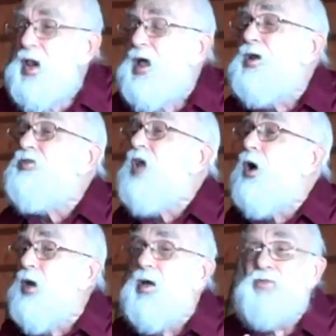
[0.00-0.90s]
Well, Ed has
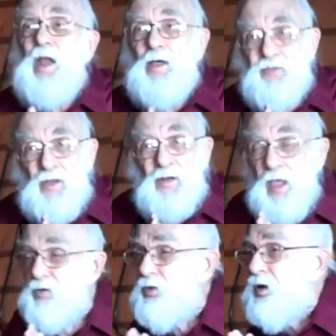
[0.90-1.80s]
now left NASA, in
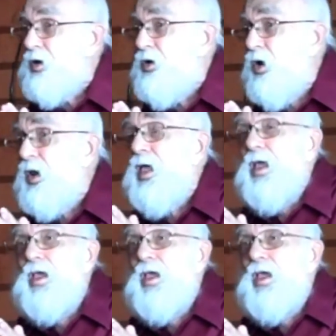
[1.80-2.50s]
case you didn't know it.